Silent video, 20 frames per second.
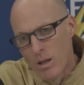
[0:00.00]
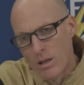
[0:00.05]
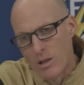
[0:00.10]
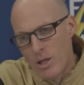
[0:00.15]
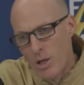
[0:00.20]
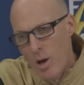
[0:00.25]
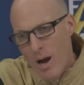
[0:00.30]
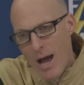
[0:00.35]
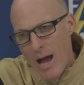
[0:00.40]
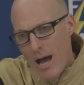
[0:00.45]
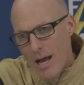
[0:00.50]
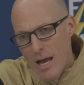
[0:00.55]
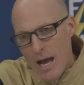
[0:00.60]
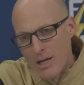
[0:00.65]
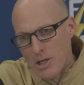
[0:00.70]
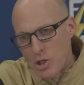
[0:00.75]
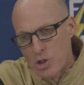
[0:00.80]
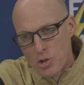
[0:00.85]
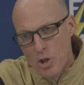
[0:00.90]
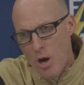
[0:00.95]
you know, I, I,
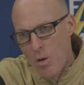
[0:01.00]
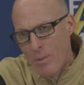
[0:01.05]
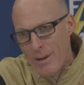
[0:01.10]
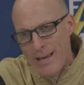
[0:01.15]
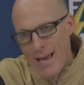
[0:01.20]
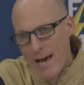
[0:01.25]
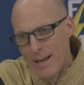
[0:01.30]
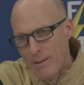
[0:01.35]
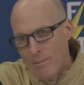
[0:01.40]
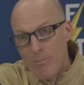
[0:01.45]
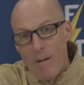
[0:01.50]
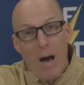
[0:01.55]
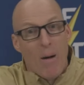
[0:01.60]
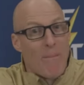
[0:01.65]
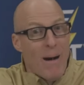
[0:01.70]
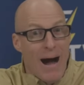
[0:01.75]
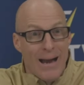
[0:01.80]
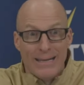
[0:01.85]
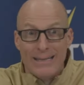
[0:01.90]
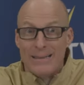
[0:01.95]
just thought we got
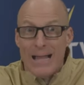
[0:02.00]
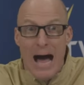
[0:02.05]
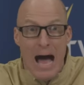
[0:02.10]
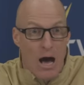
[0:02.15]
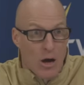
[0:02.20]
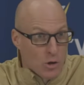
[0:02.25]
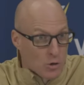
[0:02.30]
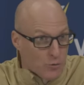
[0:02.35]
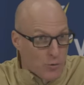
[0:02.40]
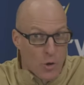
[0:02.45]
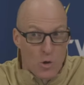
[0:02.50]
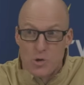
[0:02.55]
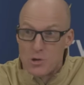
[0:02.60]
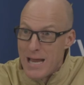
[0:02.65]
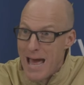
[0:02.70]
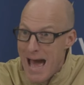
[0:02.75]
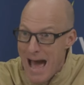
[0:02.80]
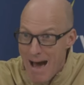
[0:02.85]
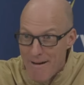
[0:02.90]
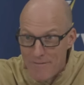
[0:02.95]
Amani Lyles first
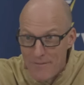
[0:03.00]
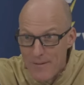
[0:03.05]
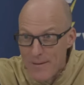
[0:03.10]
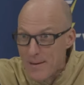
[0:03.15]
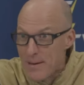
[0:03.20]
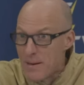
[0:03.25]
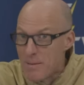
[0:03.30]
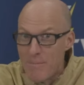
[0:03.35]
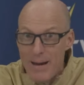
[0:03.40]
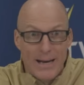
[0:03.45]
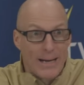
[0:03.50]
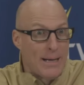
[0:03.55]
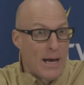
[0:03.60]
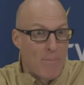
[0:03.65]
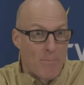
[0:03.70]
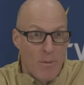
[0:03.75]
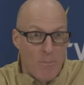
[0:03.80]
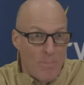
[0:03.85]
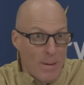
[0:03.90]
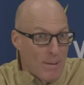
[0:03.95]
half. Made a
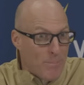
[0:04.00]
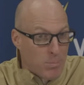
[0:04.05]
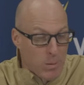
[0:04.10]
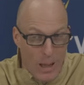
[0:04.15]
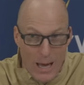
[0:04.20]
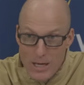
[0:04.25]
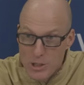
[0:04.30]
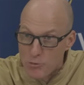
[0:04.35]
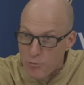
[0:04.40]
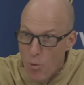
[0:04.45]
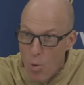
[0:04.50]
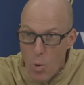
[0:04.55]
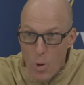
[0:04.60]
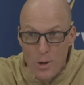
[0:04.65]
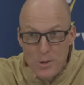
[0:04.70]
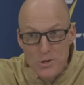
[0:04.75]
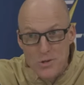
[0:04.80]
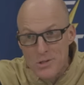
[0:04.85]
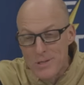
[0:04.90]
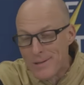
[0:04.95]
couple big plays
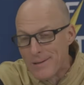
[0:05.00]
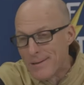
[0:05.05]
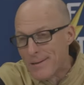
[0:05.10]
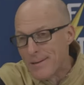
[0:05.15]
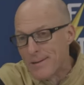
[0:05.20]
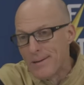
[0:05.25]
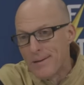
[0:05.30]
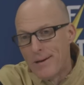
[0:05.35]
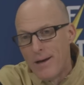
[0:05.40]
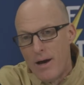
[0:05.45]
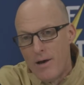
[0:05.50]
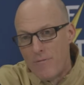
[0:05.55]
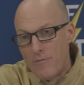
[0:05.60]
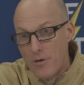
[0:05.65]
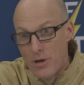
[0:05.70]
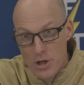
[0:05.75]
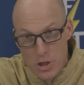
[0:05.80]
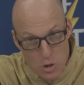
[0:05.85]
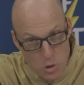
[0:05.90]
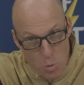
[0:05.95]
for us. Uh,
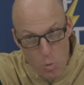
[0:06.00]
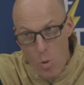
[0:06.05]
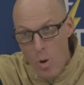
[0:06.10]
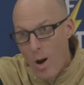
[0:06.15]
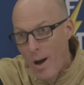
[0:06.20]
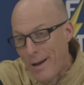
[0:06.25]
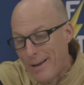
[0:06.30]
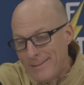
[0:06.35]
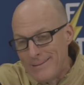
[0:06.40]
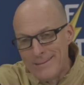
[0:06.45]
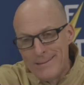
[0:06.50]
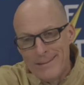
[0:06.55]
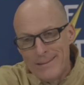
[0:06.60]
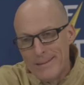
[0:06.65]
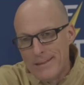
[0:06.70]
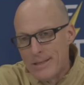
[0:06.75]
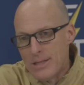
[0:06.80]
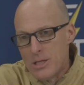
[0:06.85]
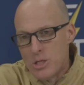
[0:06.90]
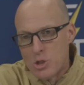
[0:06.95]
finished the one.
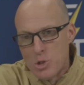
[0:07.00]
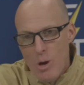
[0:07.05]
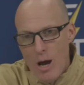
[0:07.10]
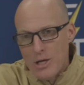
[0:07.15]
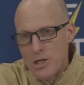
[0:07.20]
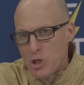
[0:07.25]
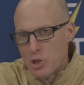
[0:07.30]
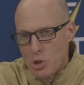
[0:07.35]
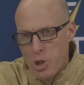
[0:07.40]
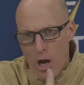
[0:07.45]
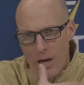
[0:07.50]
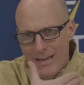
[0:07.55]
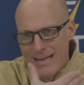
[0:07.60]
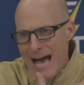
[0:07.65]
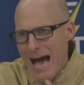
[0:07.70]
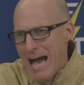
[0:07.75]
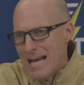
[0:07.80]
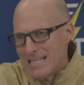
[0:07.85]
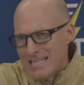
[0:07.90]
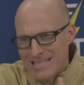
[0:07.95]
So I just thought
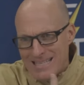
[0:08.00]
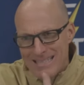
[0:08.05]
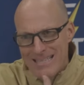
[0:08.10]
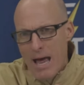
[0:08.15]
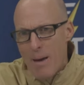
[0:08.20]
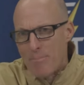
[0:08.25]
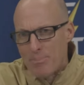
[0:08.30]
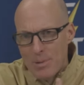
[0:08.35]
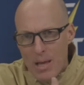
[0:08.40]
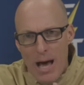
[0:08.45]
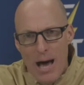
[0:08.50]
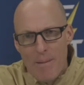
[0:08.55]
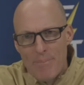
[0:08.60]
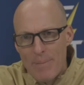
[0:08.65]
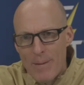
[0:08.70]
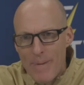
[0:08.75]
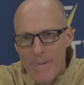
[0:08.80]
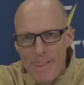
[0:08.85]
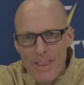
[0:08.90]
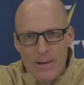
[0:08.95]
guys stepped
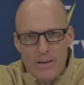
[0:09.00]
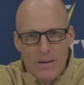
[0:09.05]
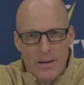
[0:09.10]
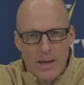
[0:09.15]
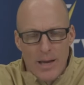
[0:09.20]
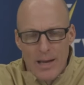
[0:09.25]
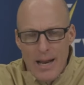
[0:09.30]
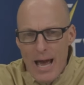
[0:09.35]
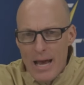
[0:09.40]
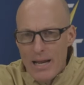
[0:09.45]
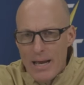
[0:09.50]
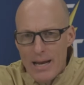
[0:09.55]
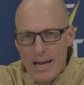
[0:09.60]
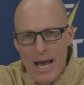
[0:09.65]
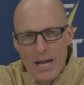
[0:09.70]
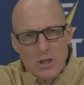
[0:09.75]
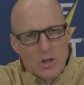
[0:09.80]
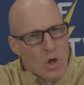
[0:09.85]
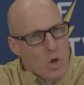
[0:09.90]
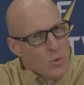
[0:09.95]
up, and I and
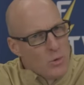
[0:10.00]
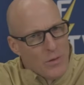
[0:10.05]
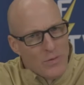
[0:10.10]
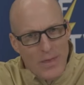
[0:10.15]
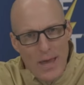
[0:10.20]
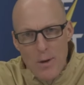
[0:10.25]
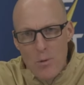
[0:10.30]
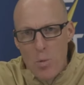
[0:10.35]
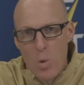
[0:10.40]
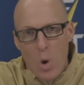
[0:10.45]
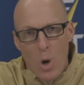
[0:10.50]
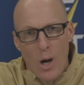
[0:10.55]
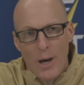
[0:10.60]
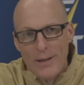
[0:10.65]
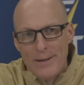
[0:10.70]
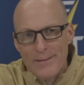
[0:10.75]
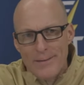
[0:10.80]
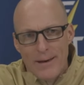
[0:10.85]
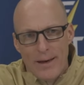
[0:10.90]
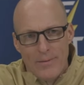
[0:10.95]
I knew that they
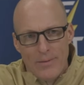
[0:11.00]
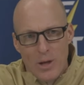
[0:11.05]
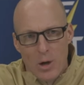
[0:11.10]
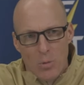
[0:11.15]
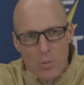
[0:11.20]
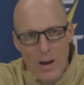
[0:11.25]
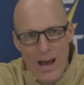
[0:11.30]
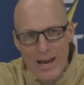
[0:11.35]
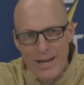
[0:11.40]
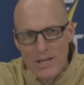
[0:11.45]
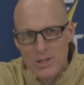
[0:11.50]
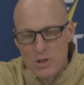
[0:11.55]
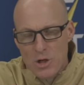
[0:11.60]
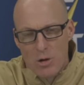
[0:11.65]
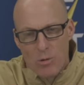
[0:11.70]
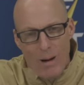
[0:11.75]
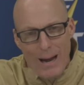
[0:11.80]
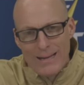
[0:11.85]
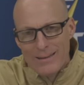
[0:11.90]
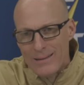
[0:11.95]
would, and they're ready. It's a
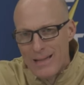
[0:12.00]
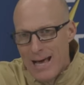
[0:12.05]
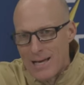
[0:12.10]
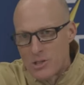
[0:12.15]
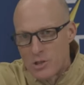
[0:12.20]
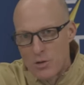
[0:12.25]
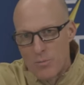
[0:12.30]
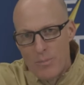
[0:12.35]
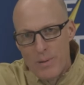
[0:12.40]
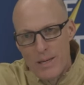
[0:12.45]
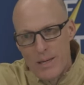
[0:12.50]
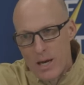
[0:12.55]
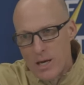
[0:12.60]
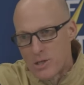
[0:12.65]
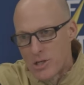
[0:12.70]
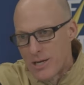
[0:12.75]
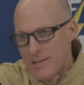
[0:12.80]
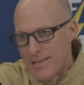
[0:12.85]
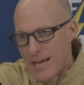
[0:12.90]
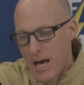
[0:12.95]
great lesson
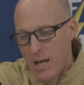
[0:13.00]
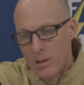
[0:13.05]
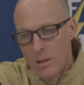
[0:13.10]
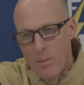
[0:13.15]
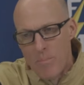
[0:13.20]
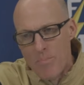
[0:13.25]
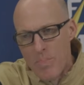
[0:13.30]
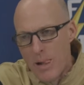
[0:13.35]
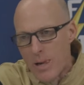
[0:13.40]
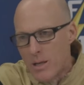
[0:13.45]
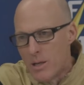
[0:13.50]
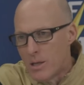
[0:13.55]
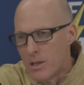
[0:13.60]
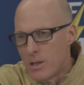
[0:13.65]
because I tell them